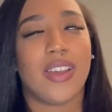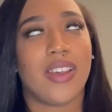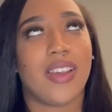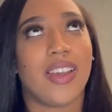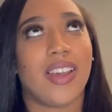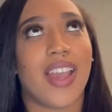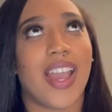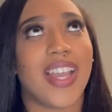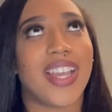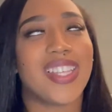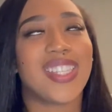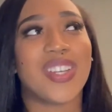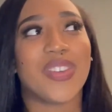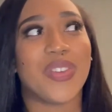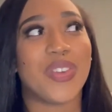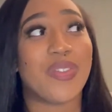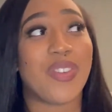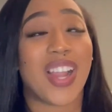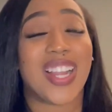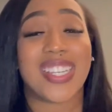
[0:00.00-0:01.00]
I get to
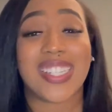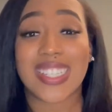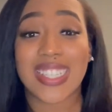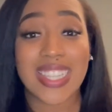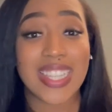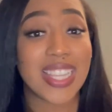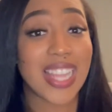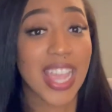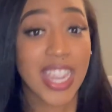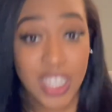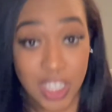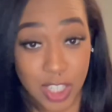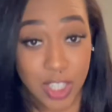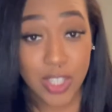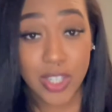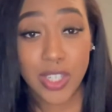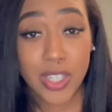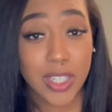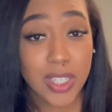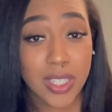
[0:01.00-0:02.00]
rewatch
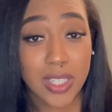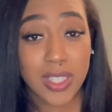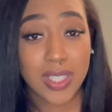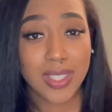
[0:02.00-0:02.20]
lectures.